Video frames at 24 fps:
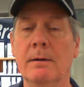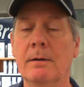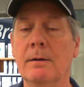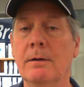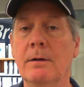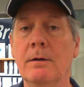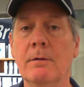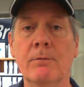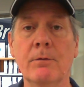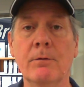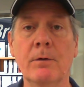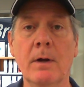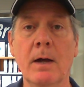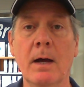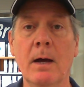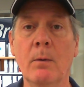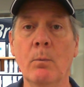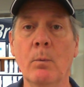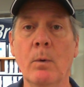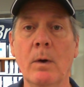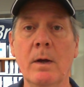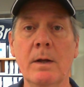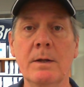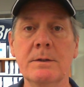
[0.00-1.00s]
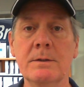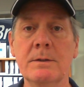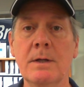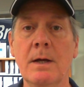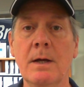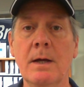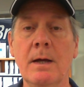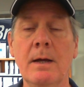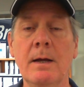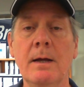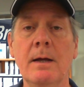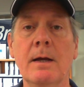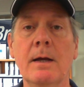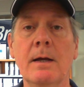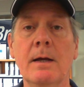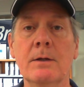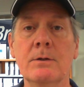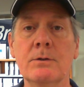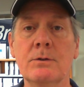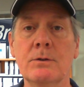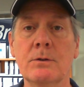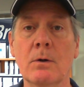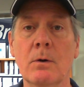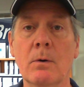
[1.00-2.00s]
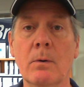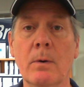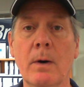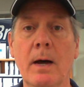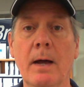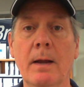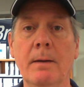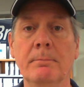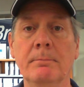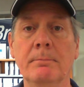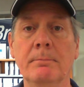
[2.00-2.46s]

different on Wednesday, and so on.